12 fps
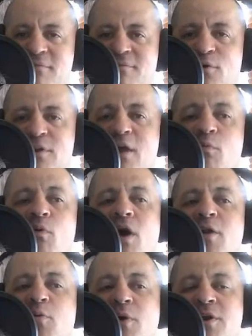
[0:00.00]
Fulton. They
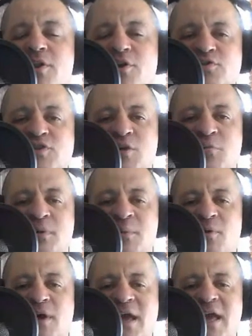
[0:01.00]
want one of those two
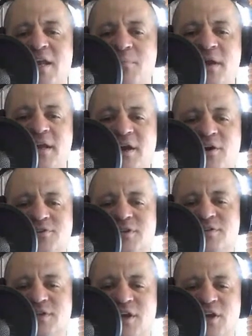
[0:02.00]
people. Anybody else
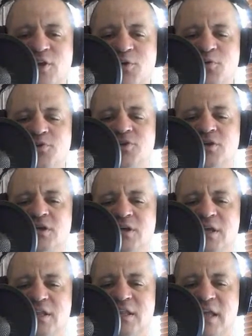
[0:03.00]
is a huge
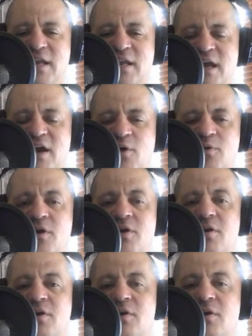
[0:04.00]
letdown
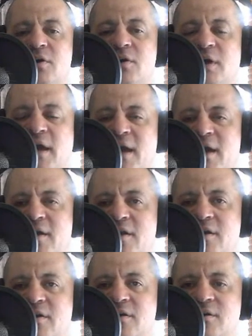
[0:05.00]
and
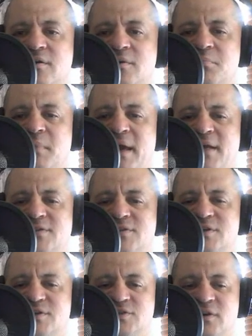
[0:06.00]
makes
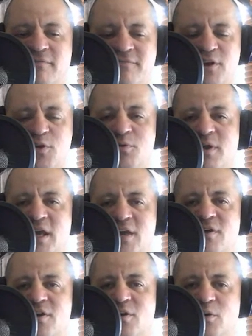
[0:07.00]
this feud
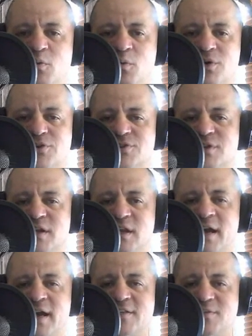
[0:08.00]
even worse than it
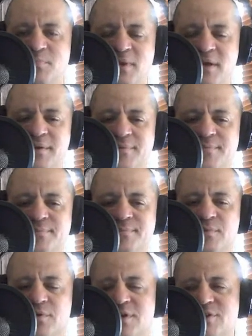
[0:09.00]
has been,
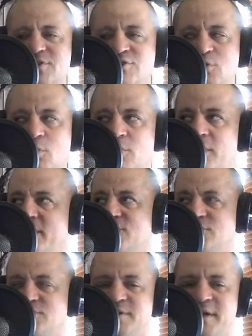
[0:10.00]
or this story, I
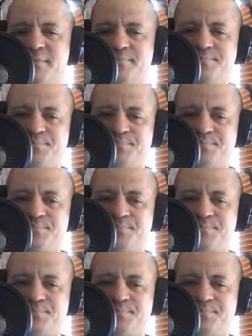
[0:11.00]
should say.